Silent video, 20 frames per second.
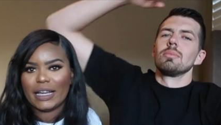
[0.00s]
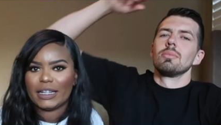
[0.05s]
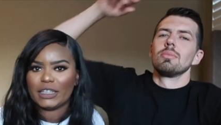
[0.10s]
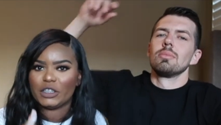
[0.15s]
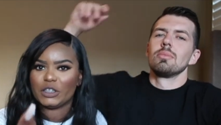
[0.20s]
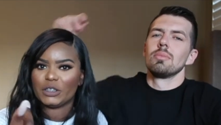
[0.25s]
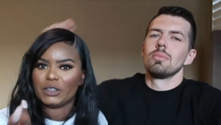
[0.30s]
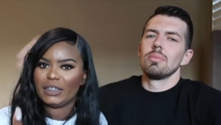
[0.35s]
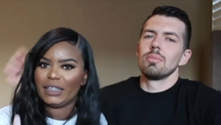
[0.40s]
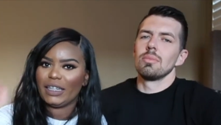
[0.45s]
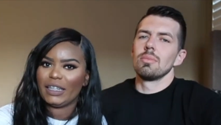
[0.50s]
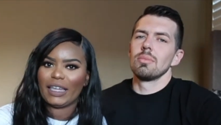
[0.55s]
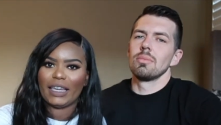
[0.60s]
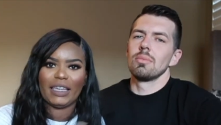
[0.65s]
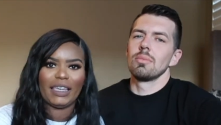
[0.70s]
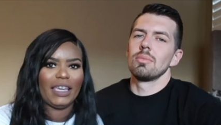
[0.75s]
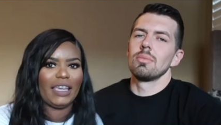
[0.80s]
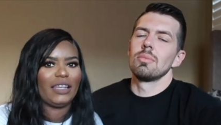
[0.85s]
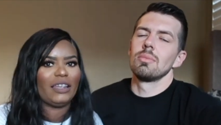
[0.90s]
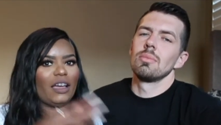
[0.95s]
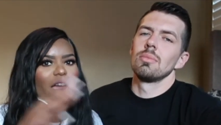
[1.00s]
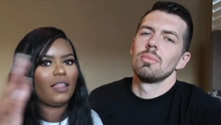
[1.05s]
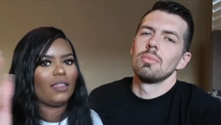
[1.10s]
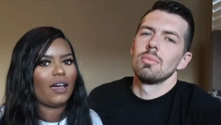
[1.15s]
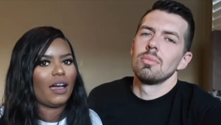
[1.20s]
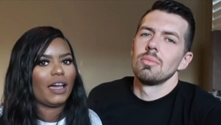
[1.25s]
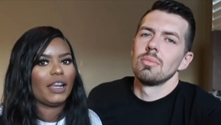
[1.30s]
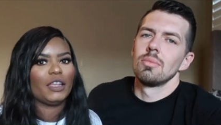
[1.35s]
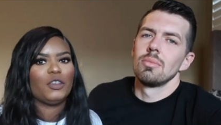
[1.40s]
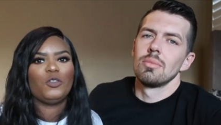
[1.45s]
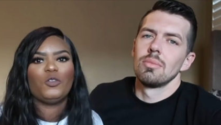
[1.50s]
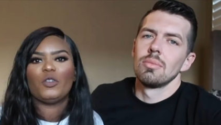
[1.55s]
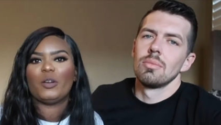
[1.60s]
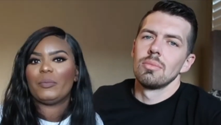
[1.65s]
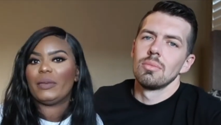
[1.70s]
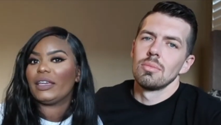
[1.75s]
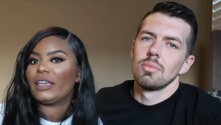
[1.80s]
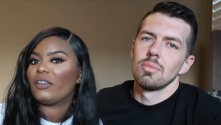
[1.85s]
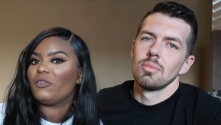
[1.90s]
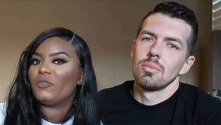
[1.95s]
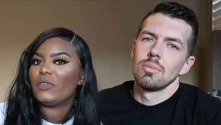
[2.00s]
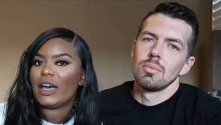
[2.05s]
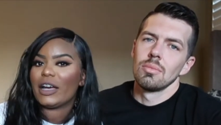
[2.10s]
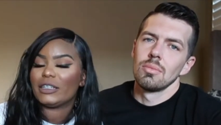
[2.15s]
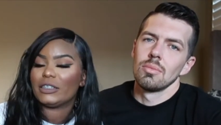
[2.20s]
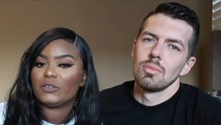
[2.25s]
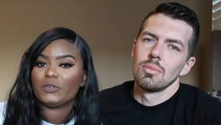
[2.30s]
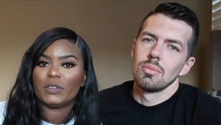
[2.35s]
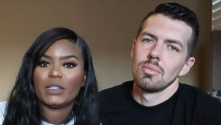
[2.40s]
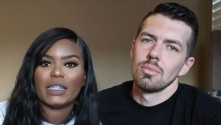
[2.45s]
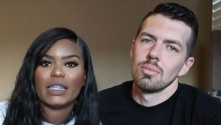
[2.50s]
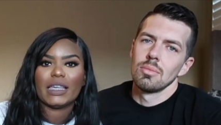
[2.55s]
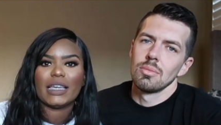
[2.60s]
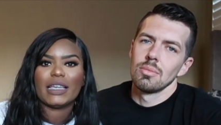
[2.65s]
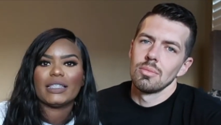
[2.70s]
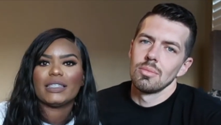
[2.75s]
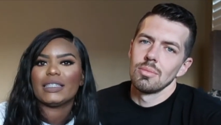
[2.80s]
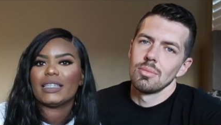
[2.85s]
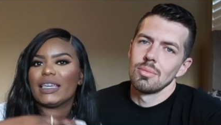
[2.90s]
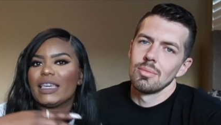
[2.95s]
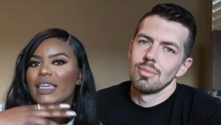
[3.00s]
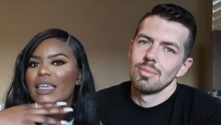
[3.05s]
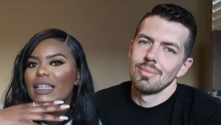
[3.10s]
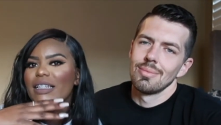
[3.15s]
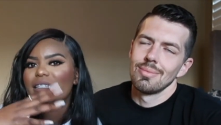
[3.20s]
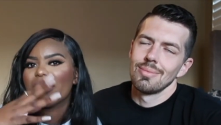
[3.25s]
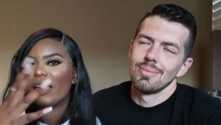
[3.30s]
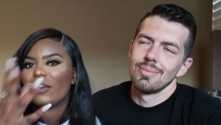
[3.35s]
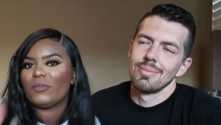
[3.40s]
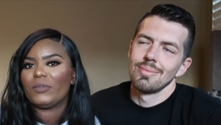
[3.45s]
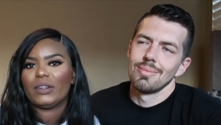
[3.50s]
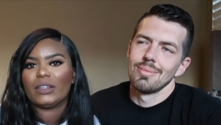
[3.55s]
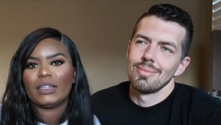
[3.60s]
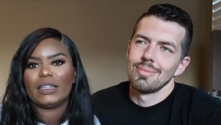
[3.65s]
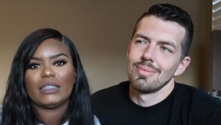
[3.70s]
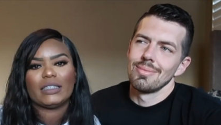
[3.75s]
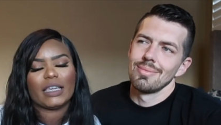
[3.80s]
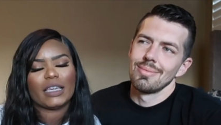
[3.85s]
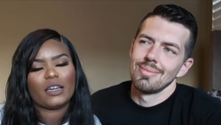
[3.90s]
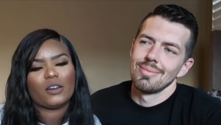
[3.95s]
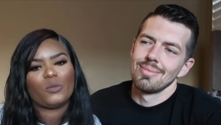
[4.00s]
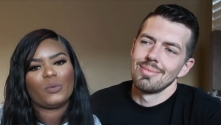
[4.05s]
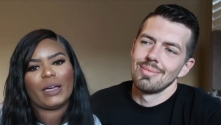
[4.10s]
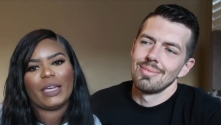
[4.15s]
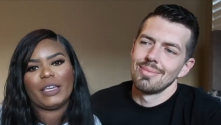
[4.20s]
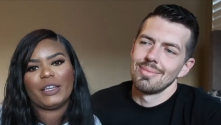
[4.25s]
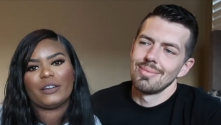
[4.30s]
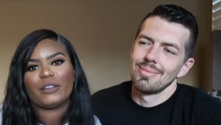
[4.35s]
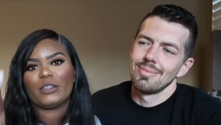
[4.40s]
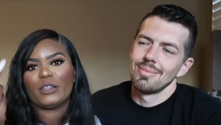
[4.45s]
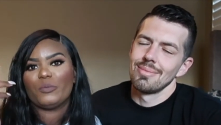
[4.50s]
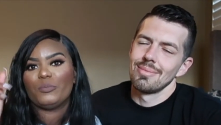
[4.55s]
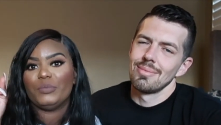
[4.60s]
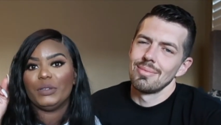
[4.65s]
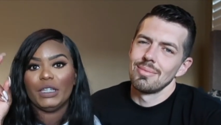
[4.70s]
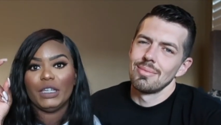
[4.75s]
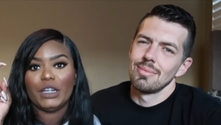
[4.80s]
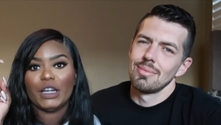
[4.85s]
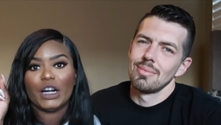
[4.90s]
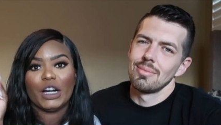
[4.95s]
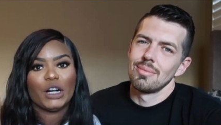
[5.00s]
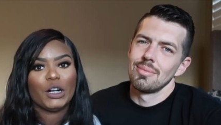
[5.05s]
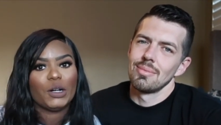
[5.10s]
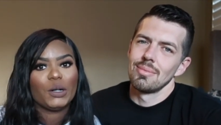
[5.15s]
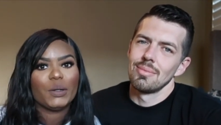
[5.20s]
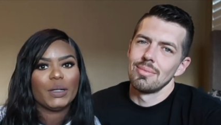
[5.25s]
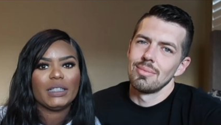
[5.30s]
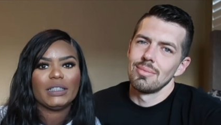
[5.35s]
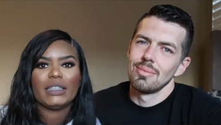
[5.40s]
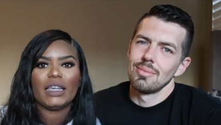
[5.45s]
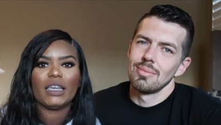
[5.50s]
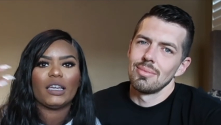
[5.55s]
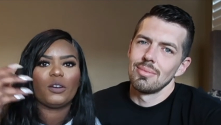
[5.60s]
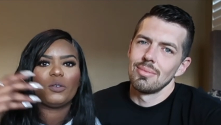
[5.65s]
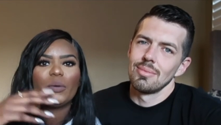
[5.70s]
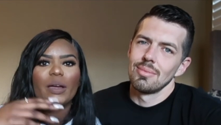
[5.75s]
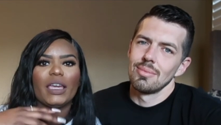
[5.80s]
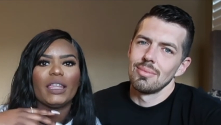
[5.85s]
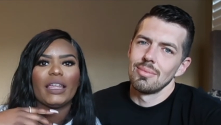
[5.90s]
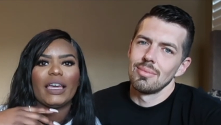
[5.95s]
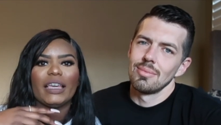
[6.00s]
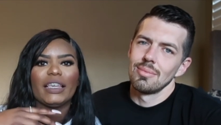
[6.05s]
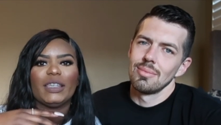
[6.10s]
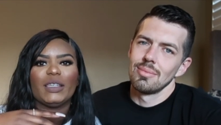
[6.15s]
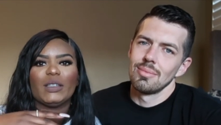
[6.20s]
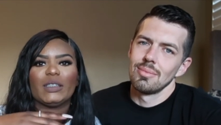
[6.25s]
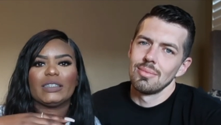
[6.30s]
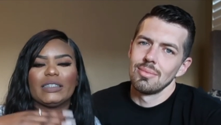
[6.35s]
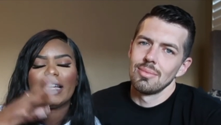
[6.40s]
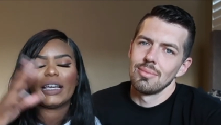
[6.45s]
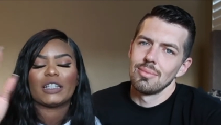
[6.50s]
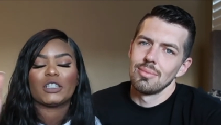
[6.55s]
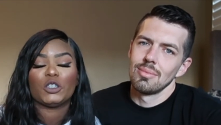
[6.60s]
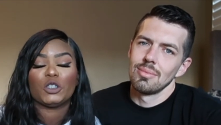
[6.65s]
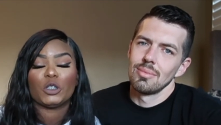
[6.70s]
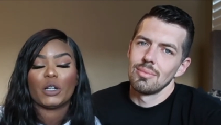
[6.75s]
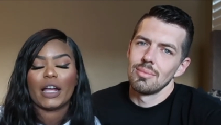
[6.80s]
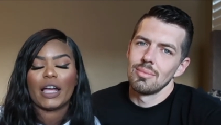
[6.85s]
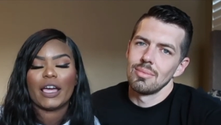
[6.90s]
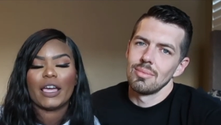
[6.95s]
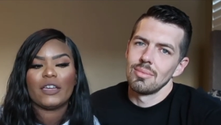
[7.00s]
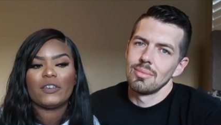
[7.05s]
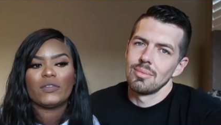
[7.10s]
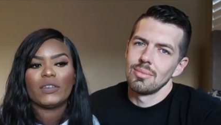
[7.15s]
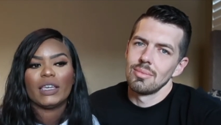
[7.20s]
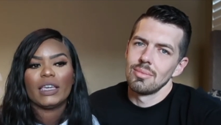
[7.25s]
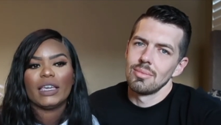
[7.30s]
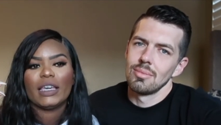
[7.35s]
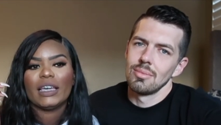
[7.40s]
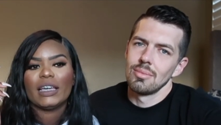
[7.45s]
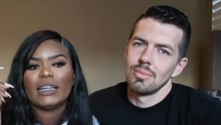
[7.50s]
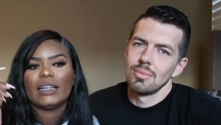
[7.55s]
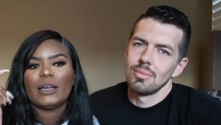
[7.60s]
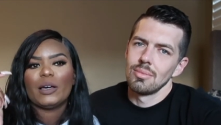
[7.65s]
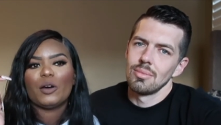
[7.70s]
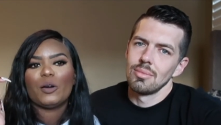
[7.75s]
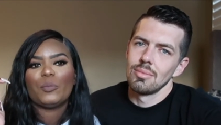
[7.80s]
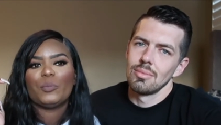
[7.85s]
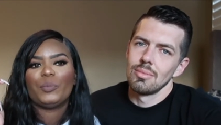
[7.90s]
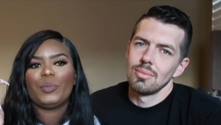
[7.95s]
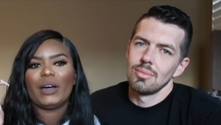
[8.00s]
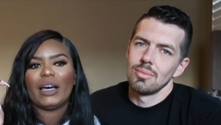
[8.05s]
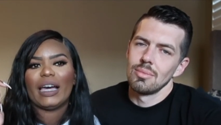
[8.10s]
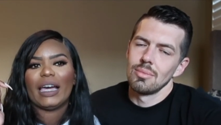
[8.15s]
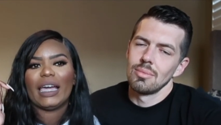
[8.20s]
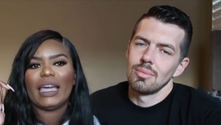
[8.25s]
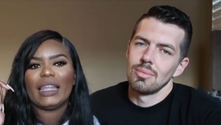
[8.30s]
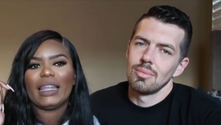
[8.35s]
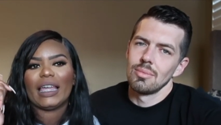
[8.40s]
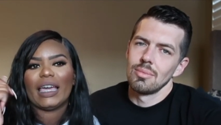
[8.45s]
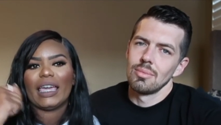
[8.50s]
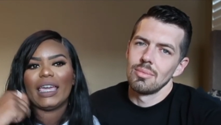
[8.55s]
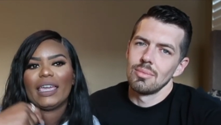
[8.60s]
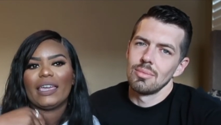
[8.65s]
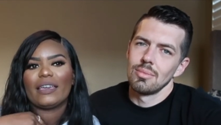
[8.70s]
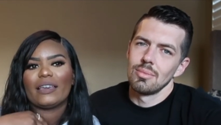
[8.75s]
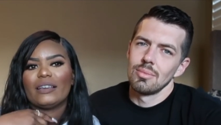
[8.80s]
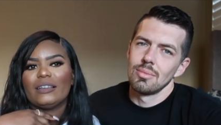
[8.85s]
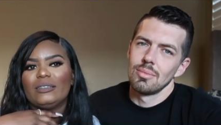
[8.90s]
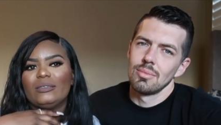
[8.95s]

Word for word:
Speaker 1: naturally, like, and a lot of you women can vouch for this, it can definitely take away your libido and take away, like, your sex drive. But, like,